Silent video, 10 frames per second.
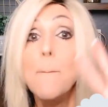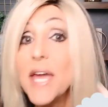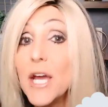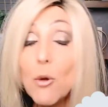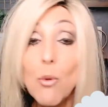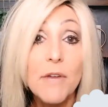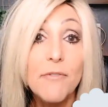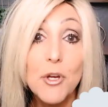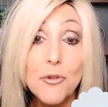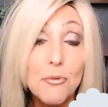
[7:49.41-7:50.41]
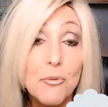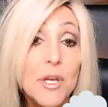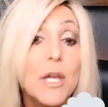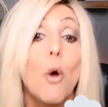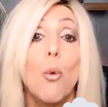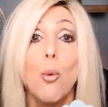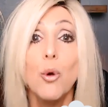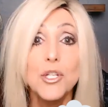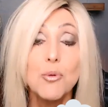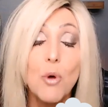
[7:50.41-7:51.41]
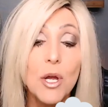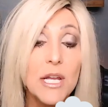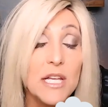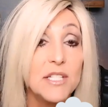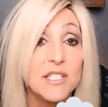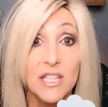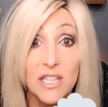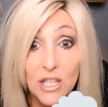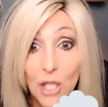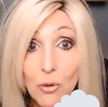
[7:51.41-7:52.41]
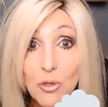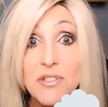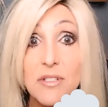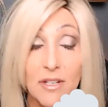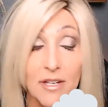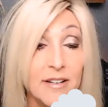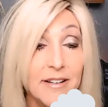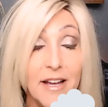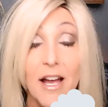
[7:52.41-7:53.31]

Pick one of your three. Which one is the lowest of